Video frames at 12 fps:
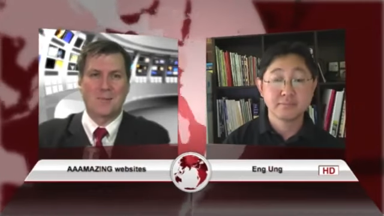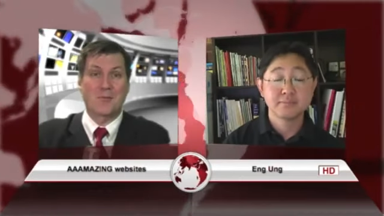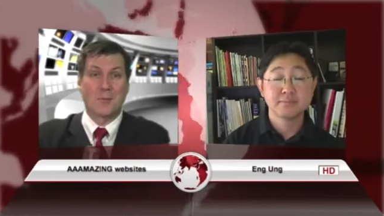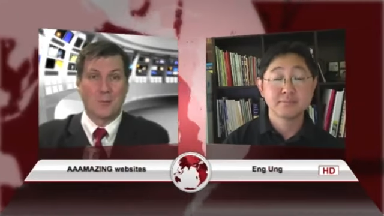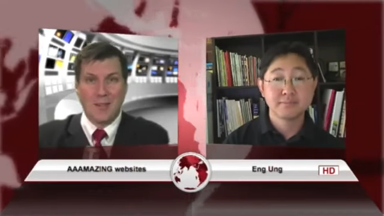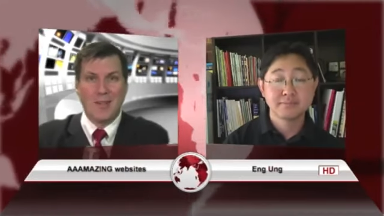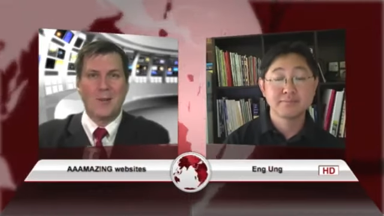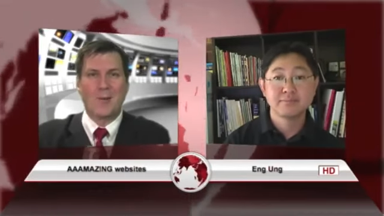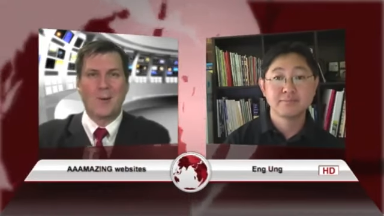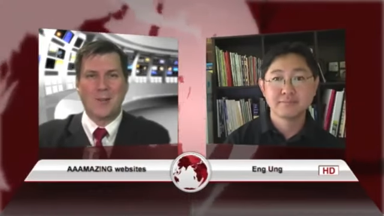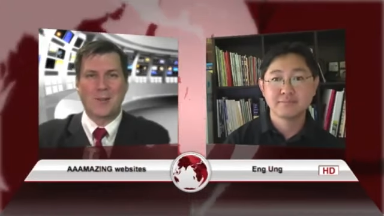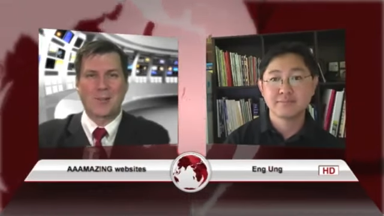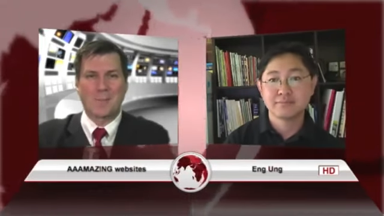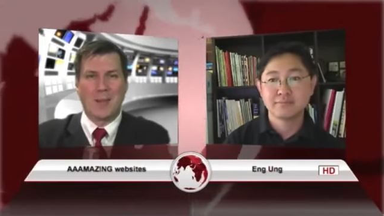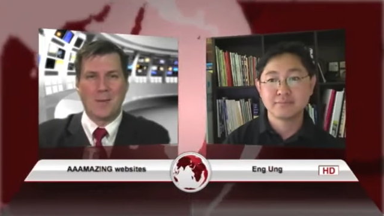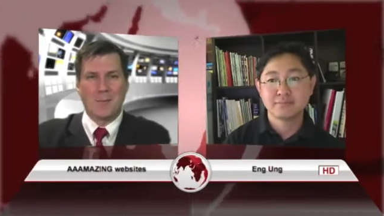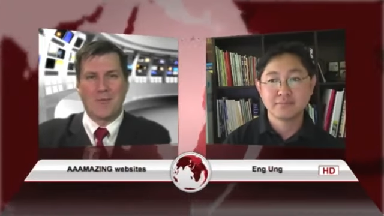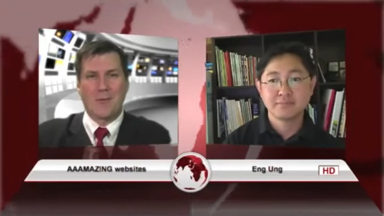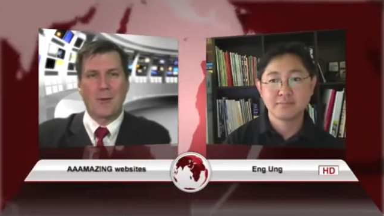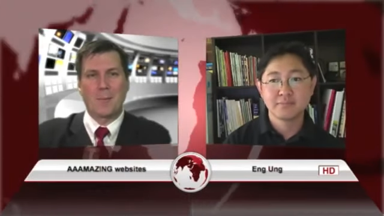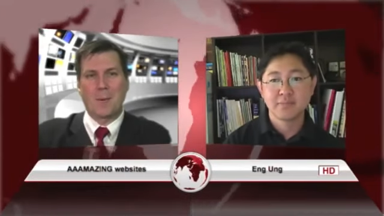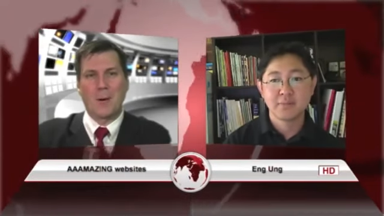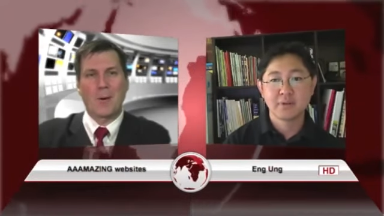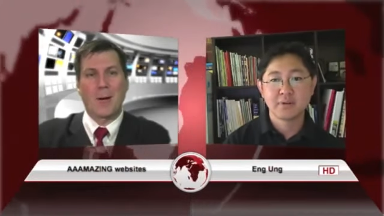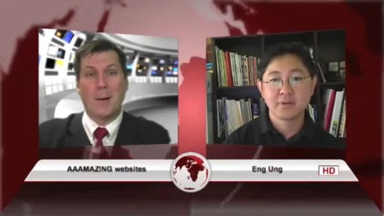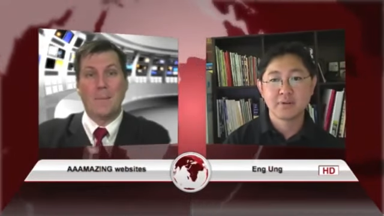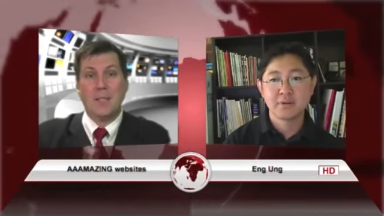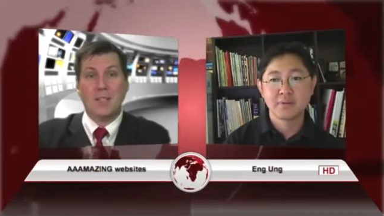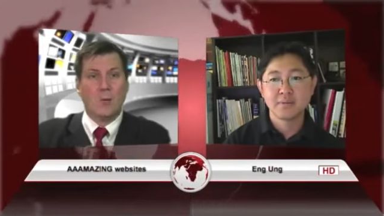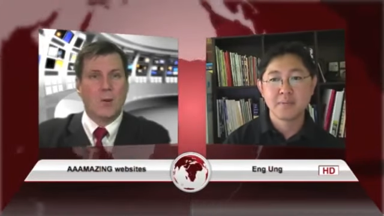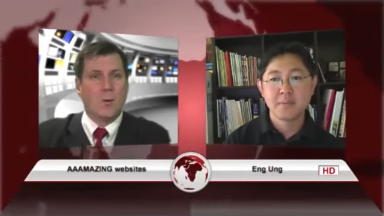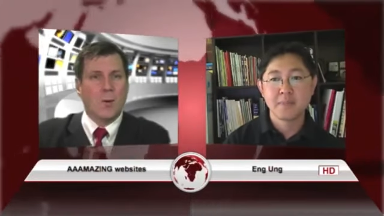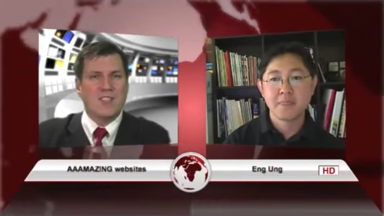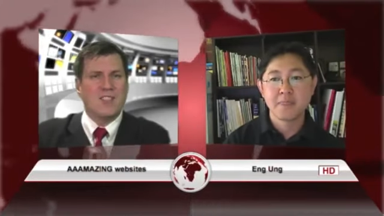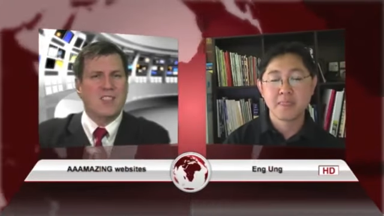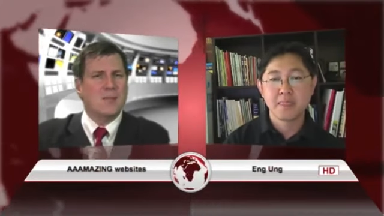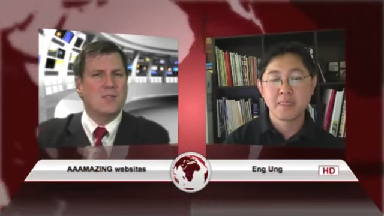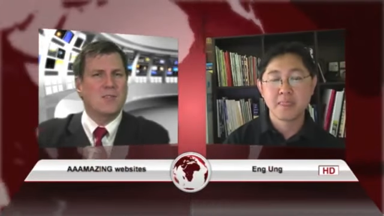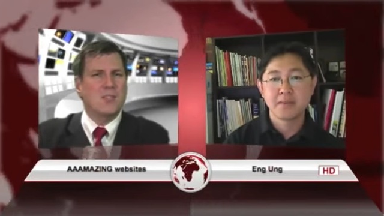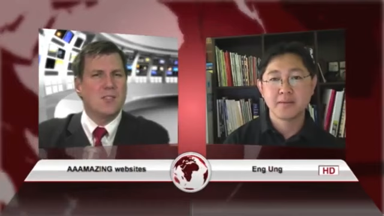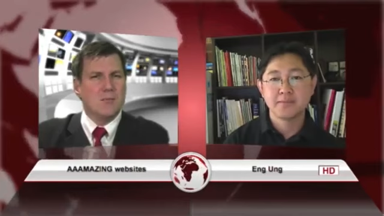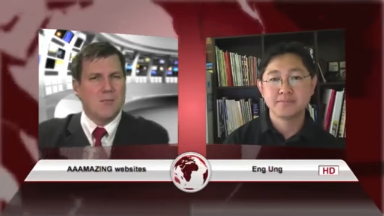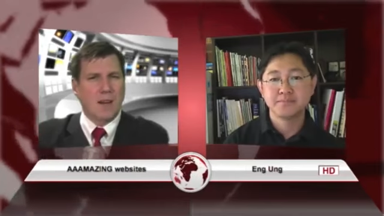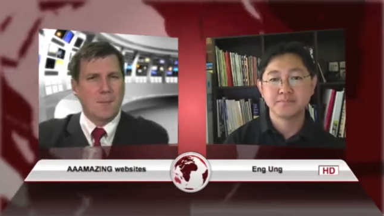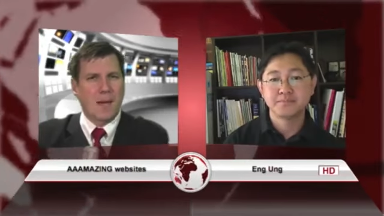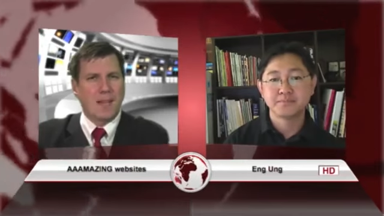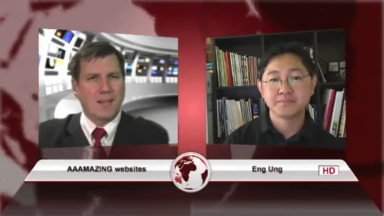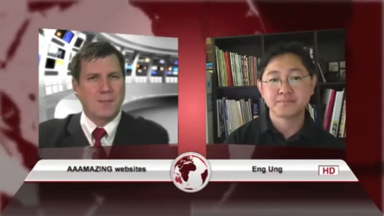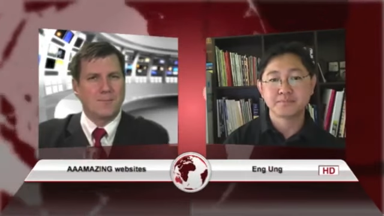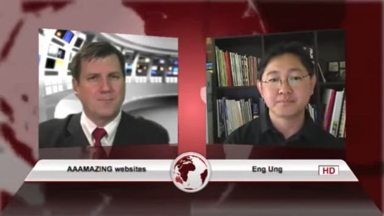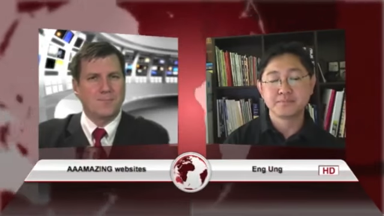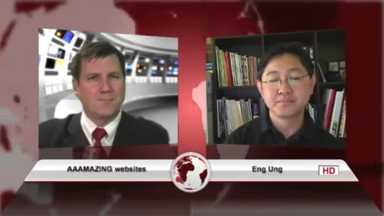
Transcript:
Speaker 1: From what you explained before the program, well, what systems do you recommend?